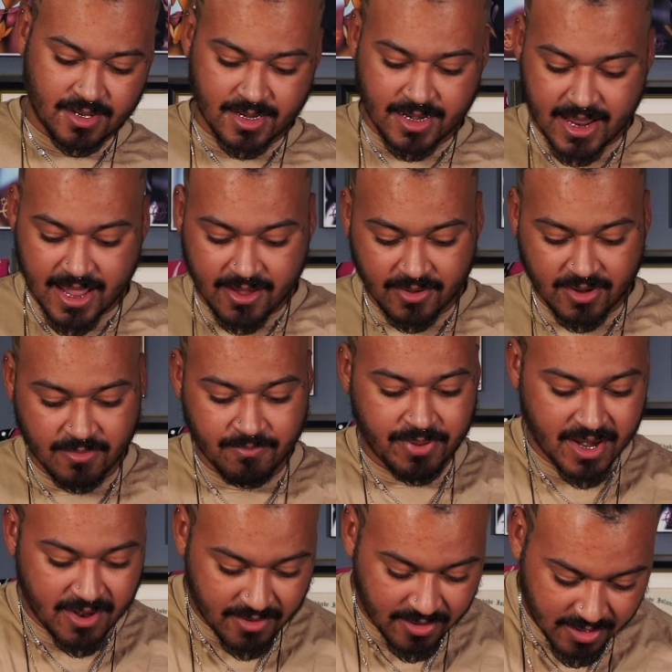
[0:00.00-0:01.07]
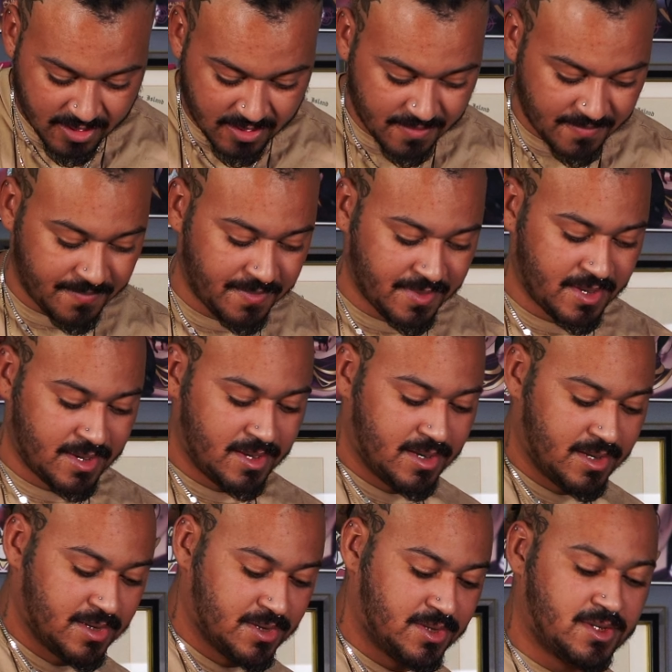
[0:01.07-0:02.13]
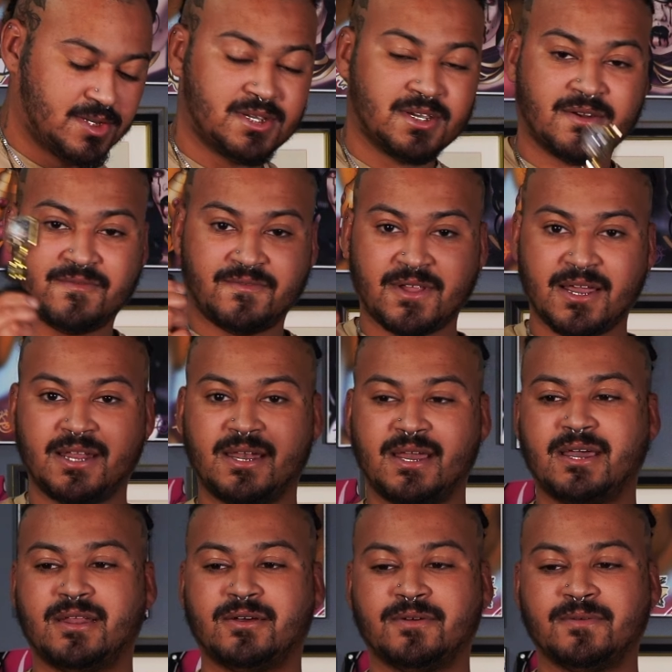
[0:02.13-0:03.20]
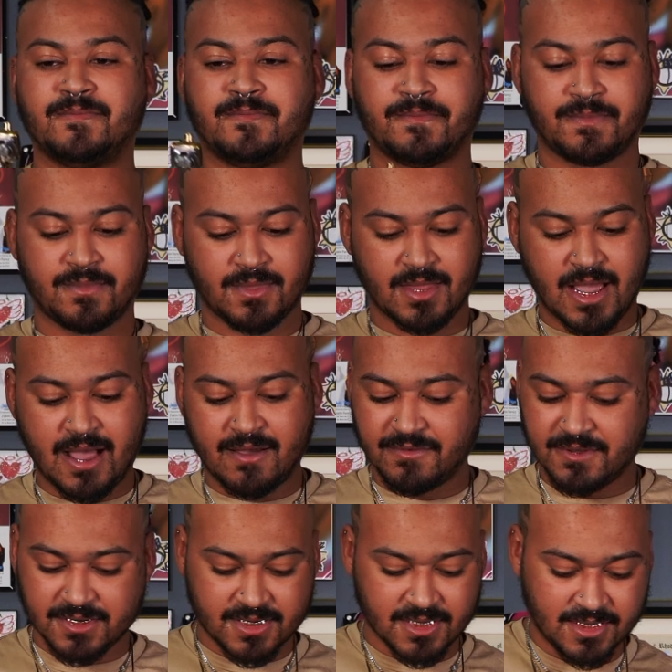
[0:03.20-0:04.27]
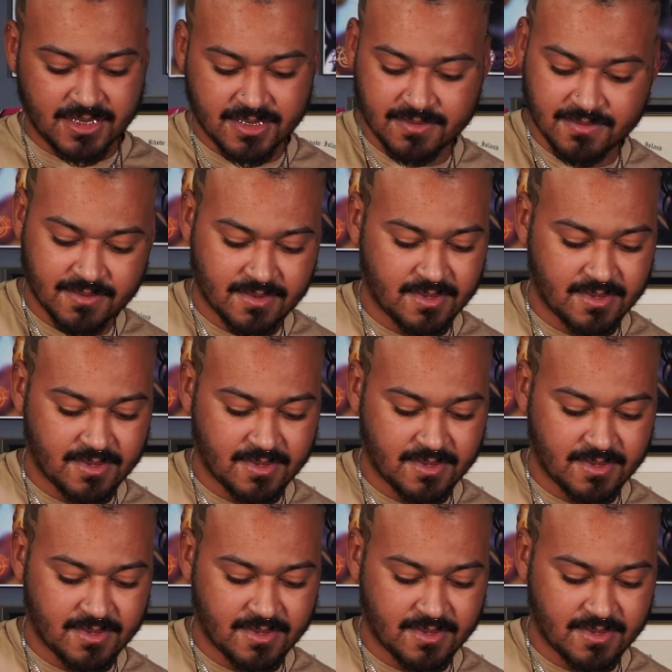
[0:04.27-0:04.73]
Now, comparing it to the Flite Nano, obviously